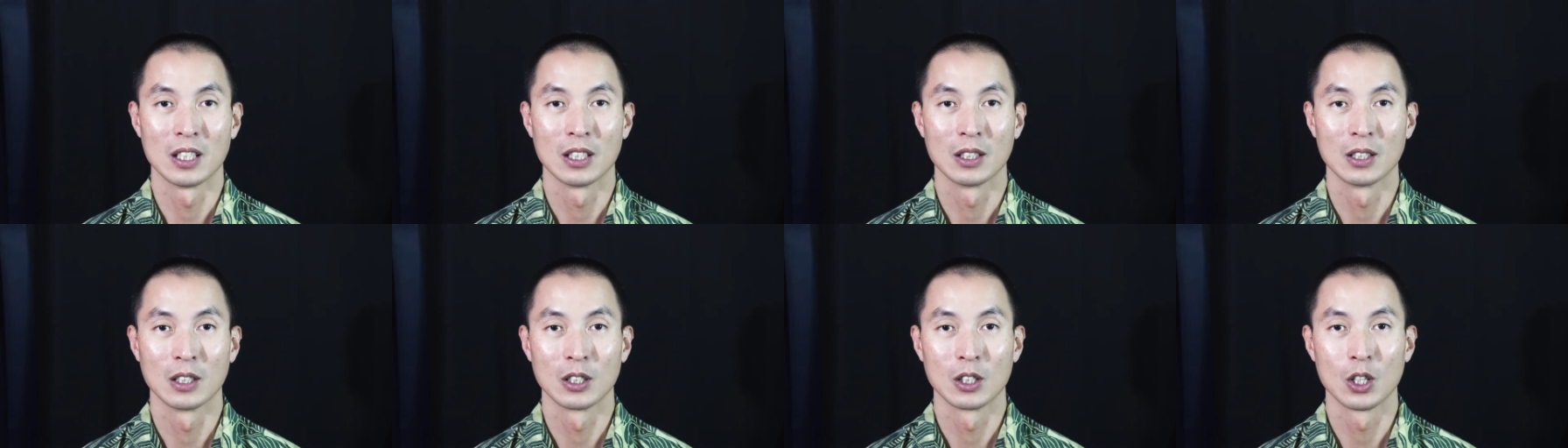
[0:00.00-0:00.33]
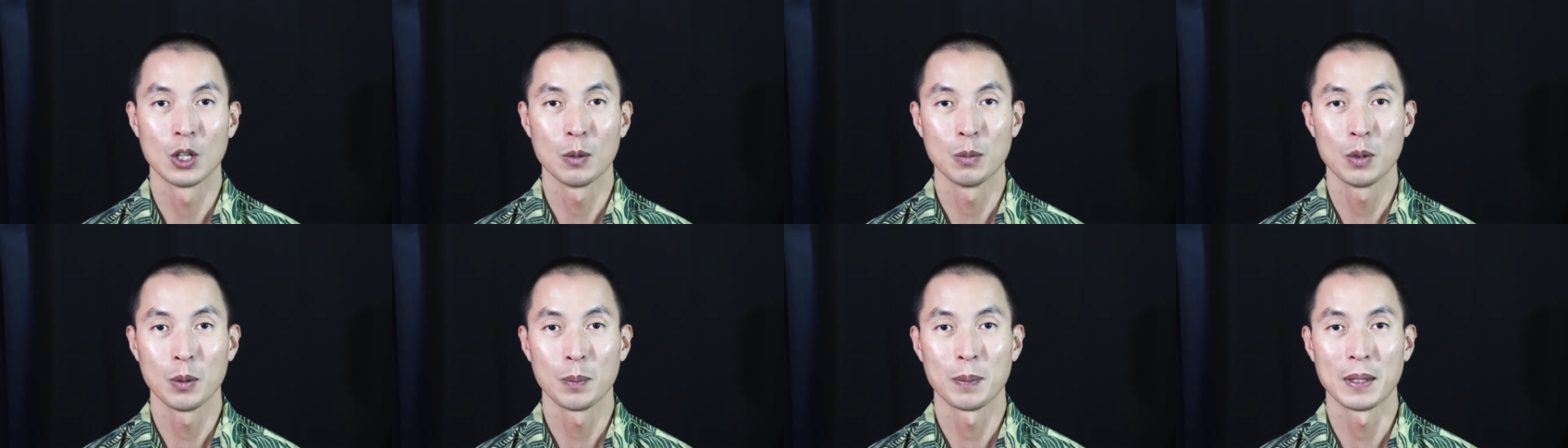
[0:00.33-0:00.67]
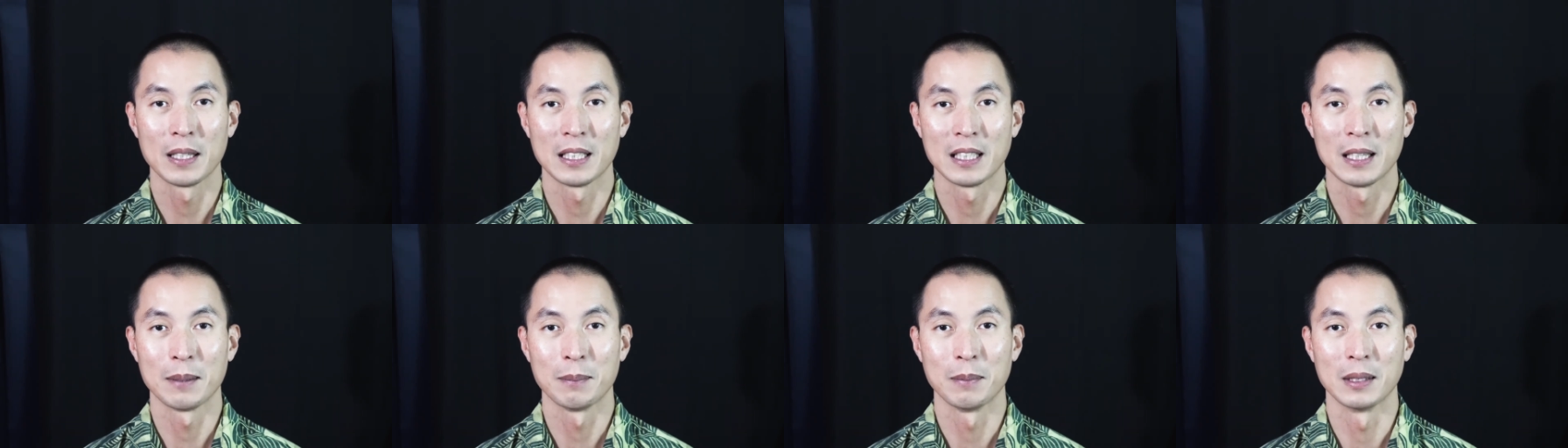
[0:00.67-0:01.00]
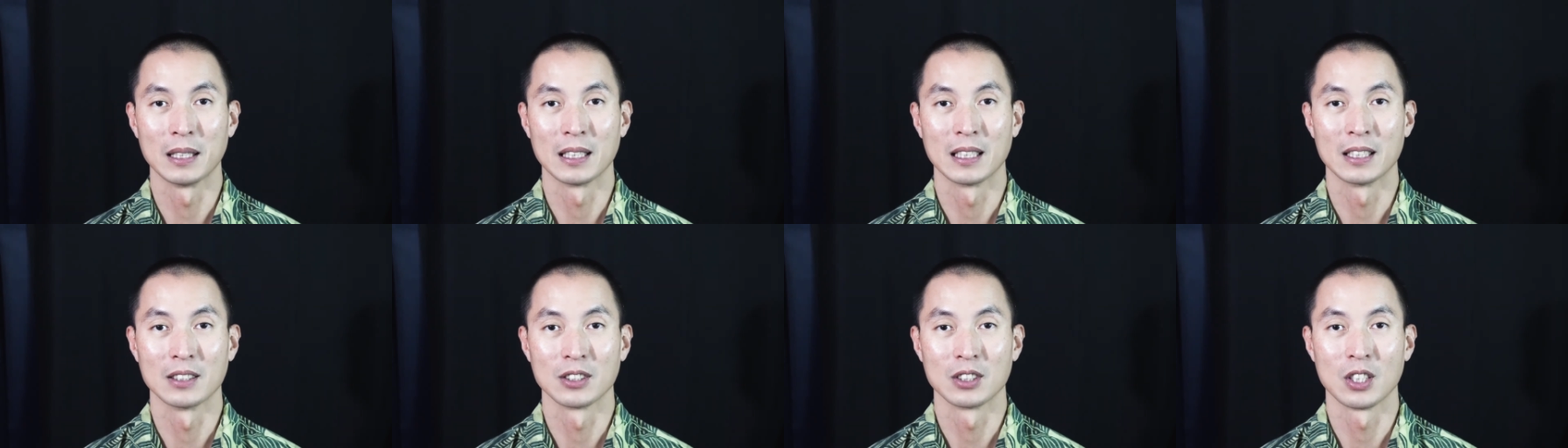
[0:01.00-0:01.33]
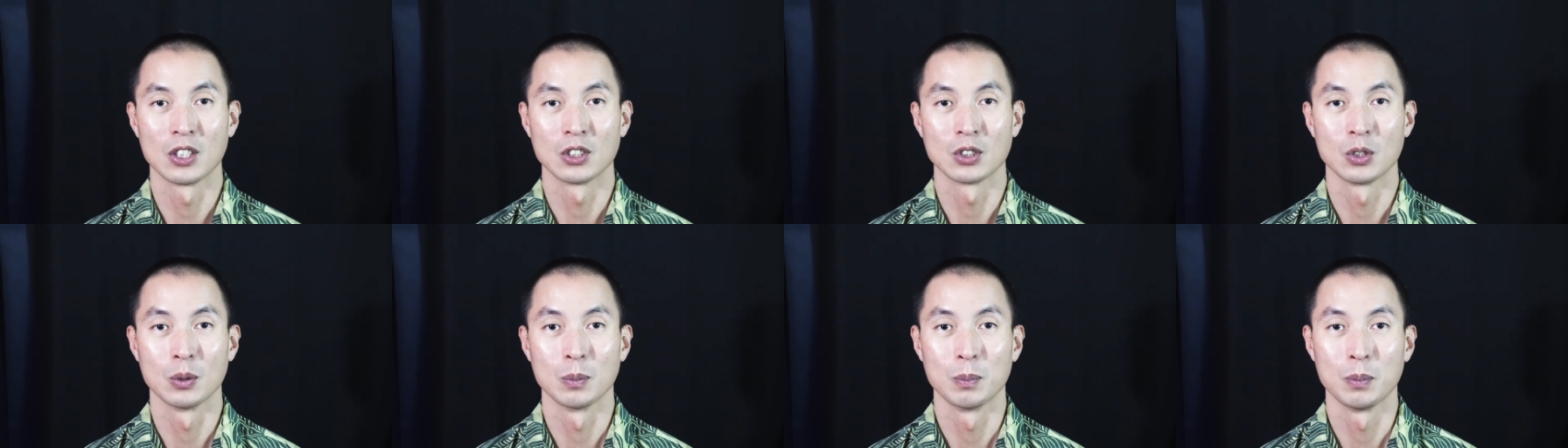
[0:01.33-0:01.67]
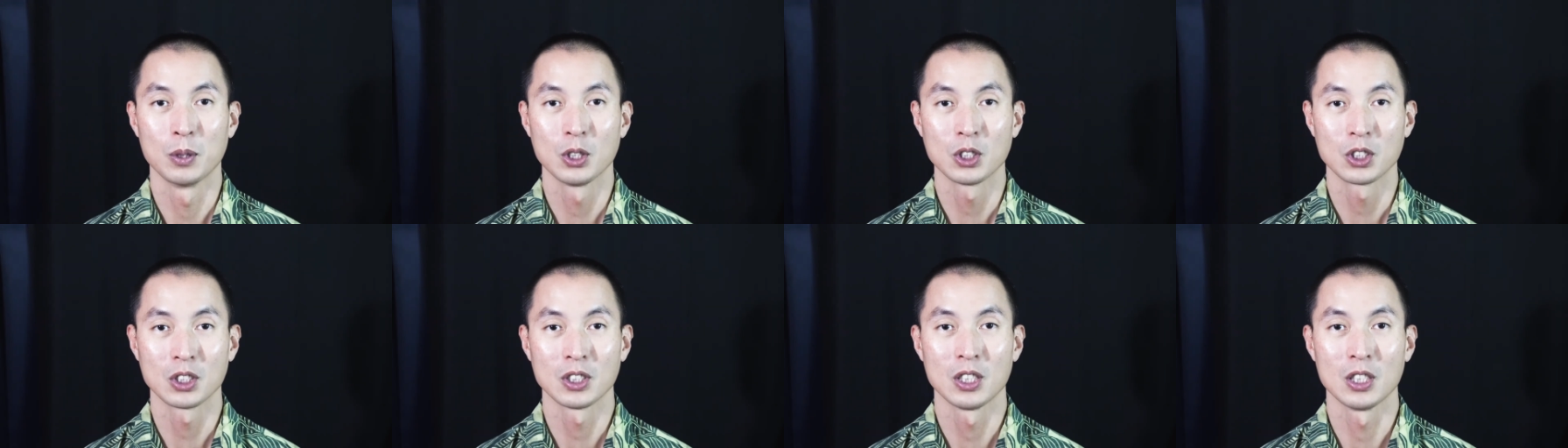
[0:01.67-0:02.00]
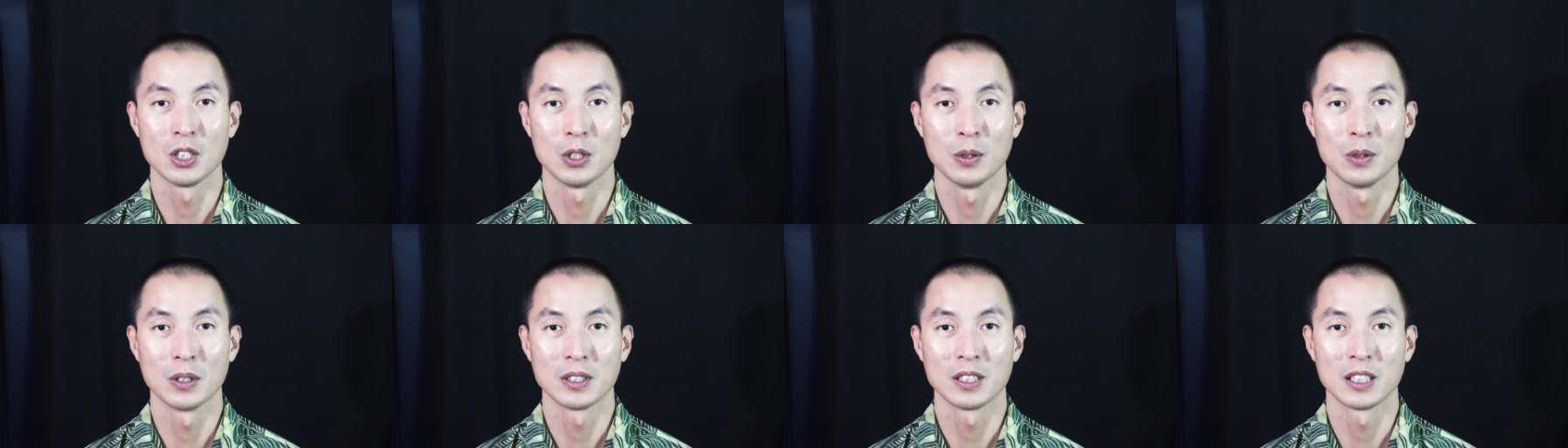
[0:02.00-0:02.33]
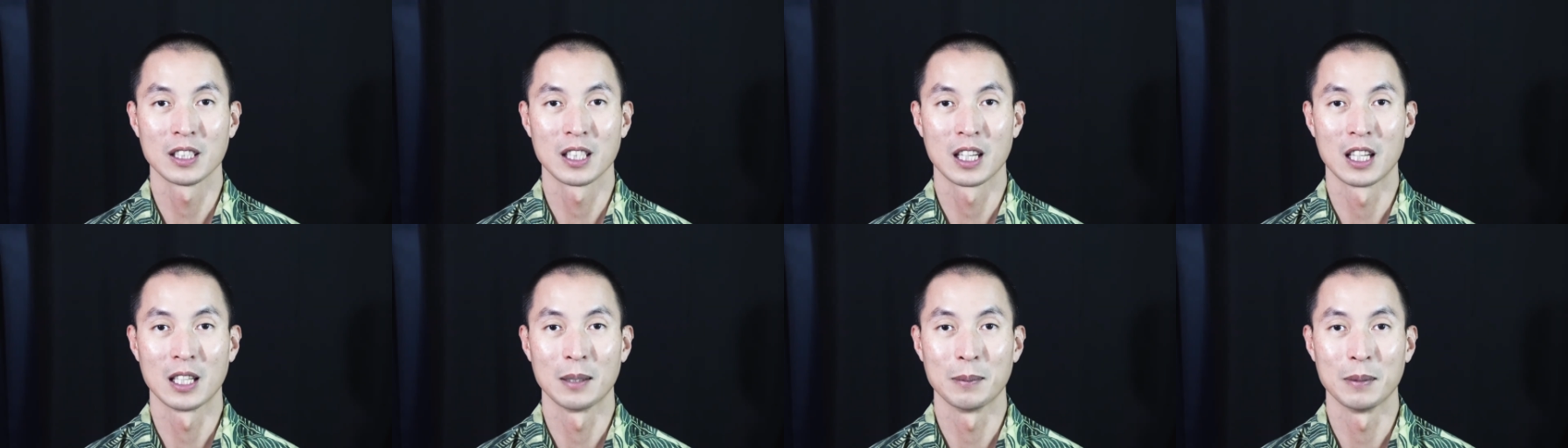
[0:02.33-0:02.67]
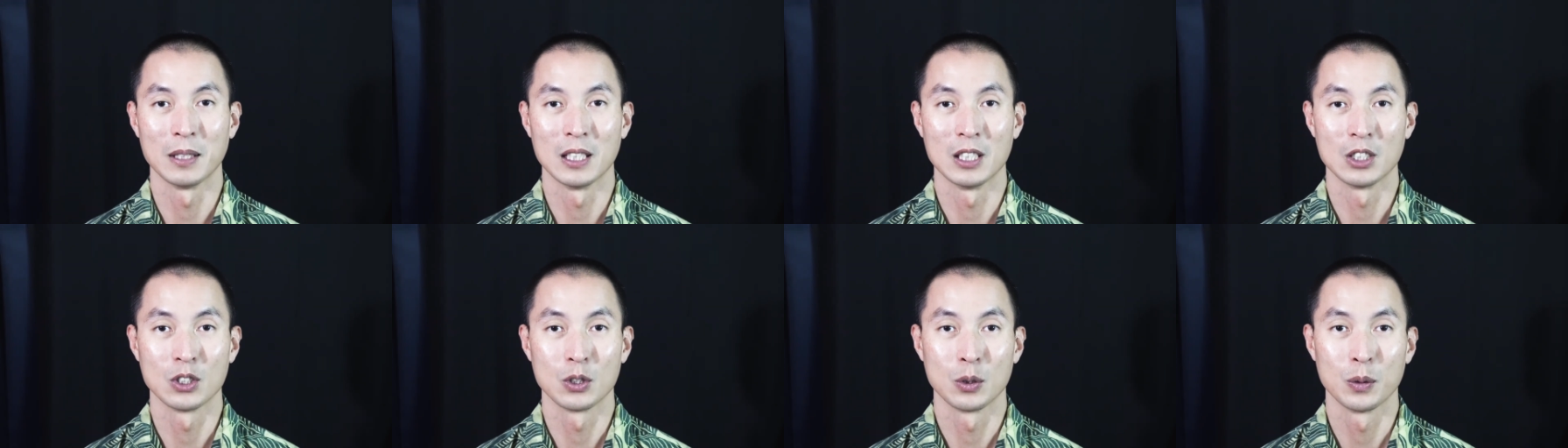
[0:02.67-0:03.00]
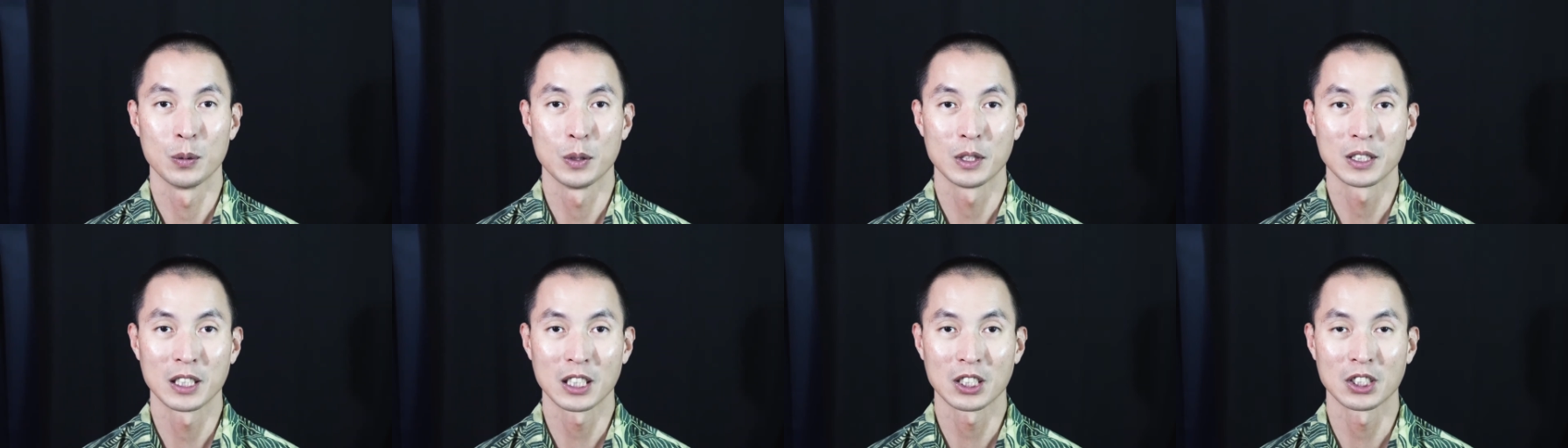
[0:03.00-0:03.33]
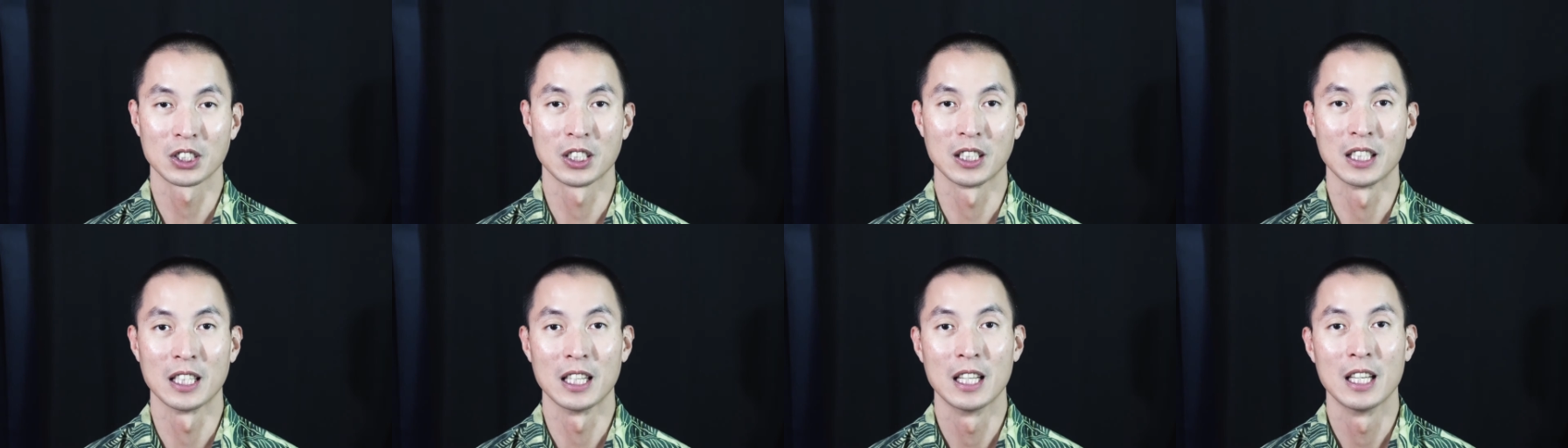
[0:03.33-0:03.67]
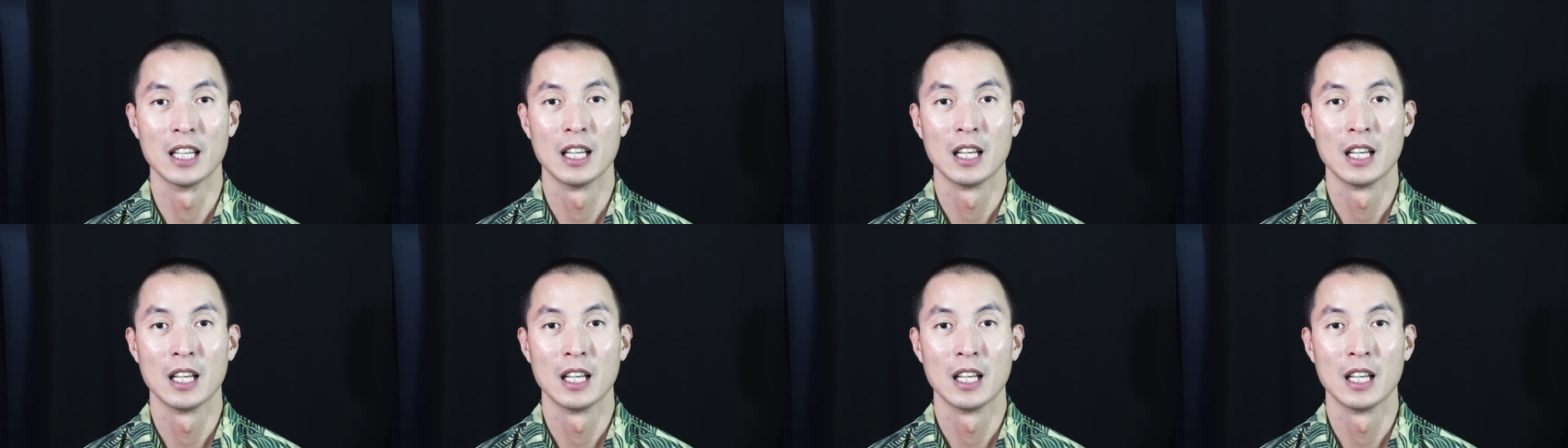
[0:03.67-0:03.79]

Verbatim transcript: the global pandemic has also pushed the US economy into a recession,